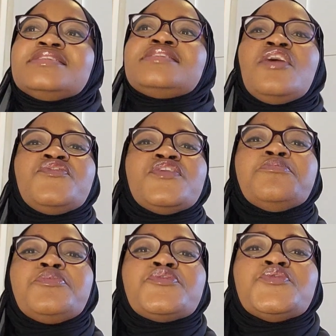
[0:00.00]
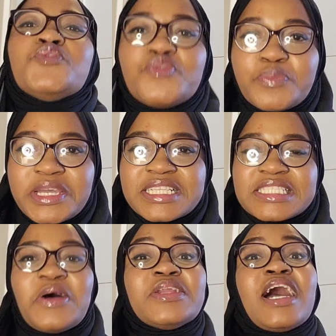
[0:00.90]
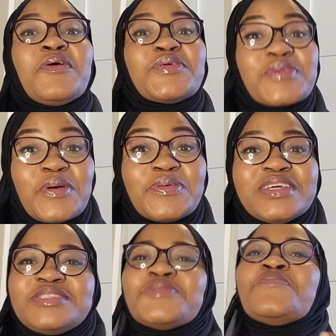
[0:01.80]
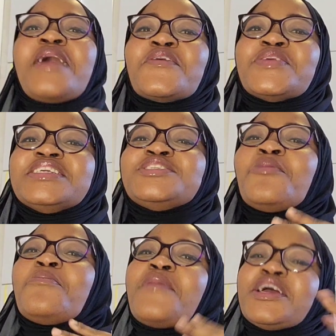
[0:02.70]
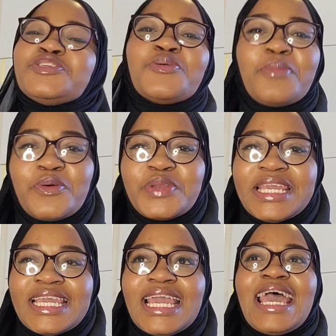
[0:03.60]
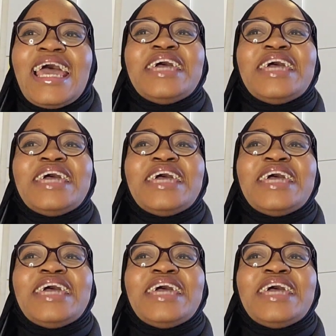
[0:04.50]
self-improvement on our road to marriage, matrimony,